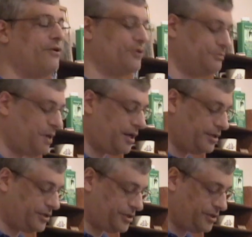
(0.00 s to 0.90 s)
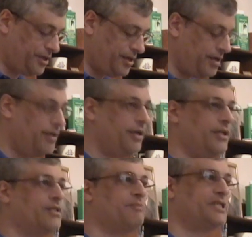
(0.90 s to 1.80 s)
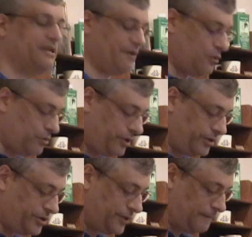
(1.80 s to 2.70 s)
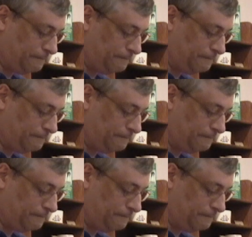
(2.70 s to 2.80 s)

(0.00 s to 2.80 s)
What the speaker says: those parts in specific orders.